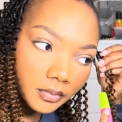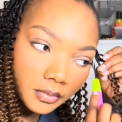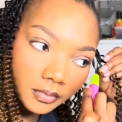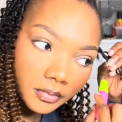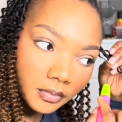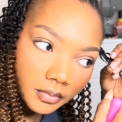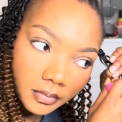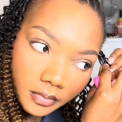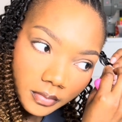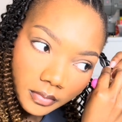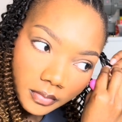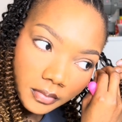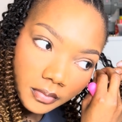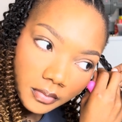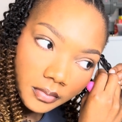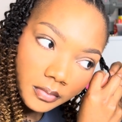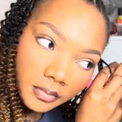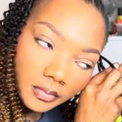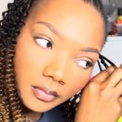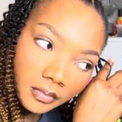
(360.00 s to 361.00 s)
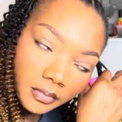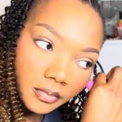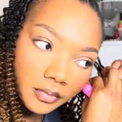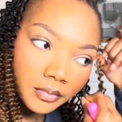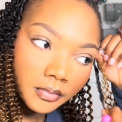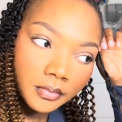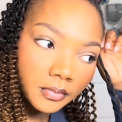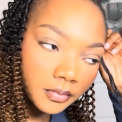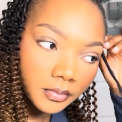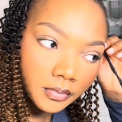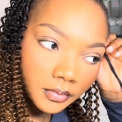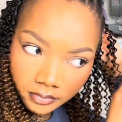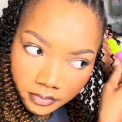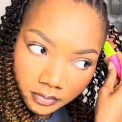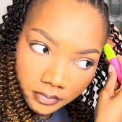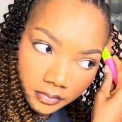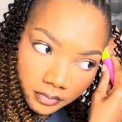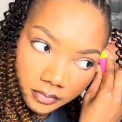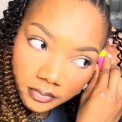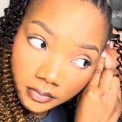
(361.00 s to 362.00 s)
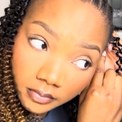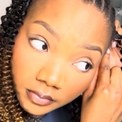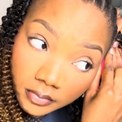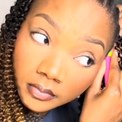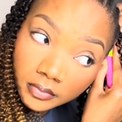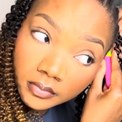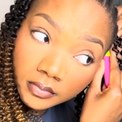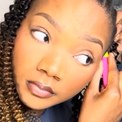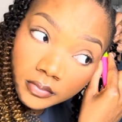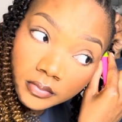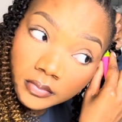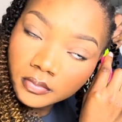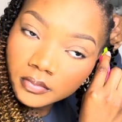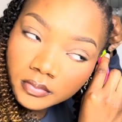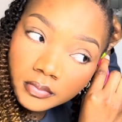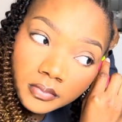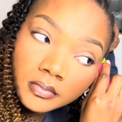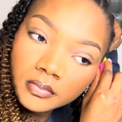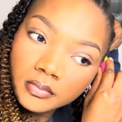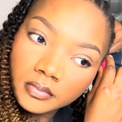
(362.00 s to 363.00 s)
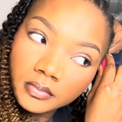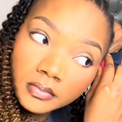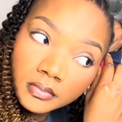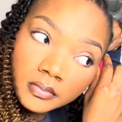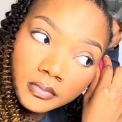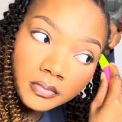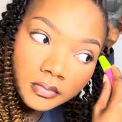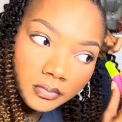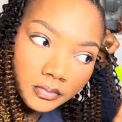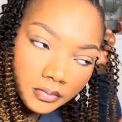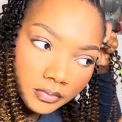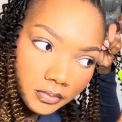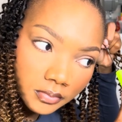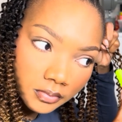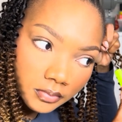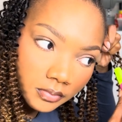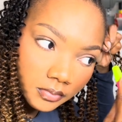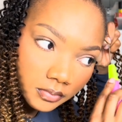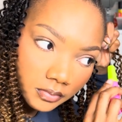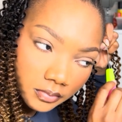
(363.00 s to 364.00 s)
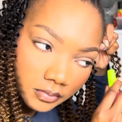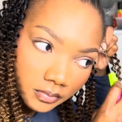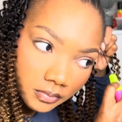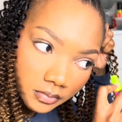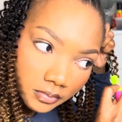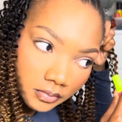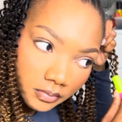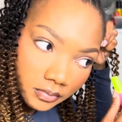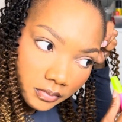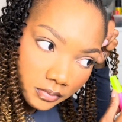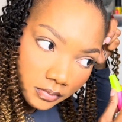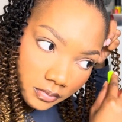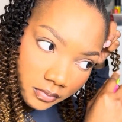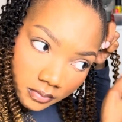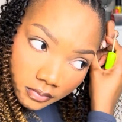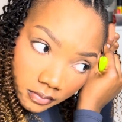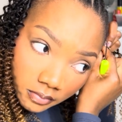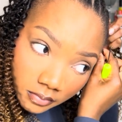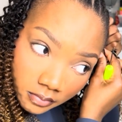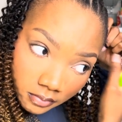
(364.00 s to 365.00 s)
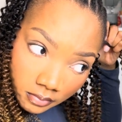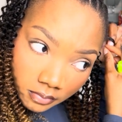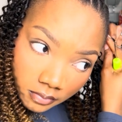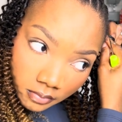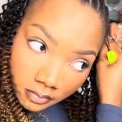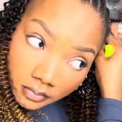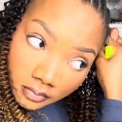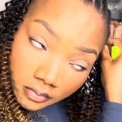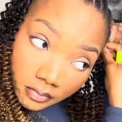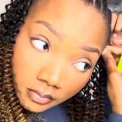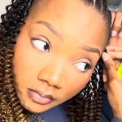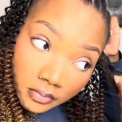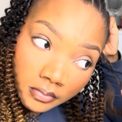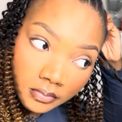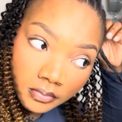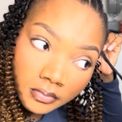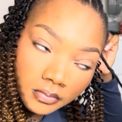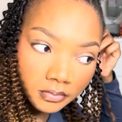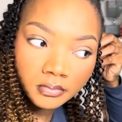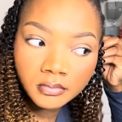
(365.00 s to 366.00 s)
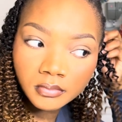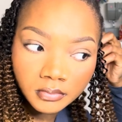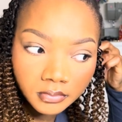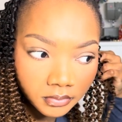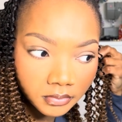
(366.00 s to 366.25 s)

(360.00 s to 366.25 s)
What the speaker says: But to take out this hair, if you're wondering how to take it out, don't cut the hair. You have to take out your